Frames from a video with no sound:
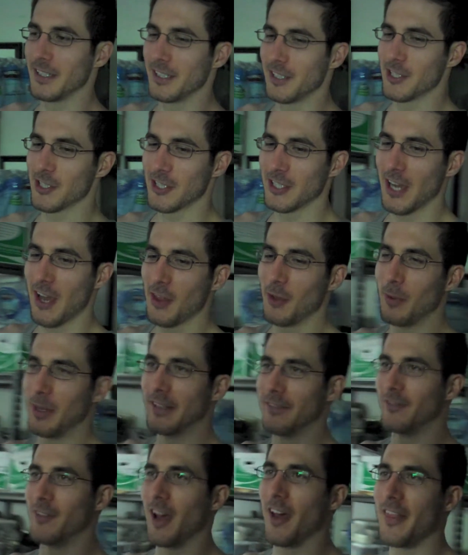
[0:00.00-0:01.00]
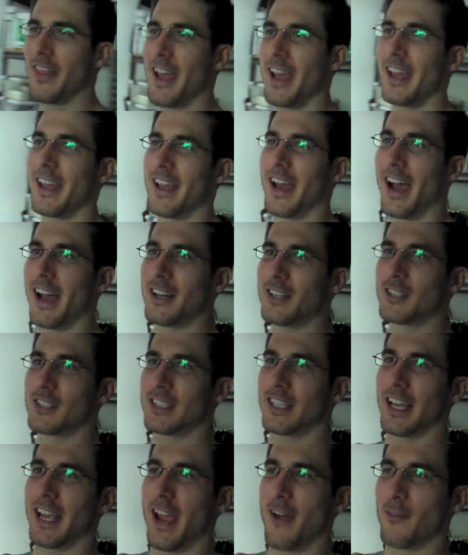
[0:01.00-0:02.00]
just now that we've done that, I just
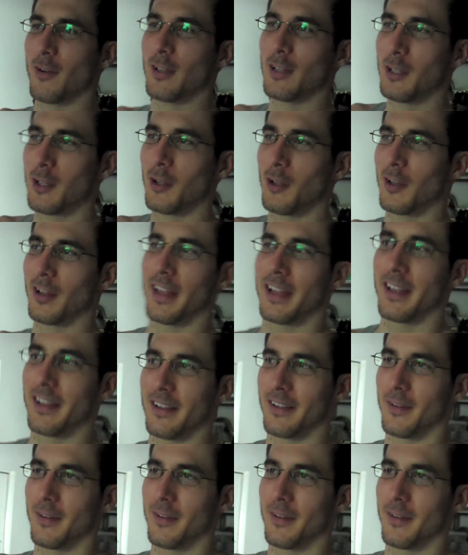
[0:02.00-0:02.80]
like every little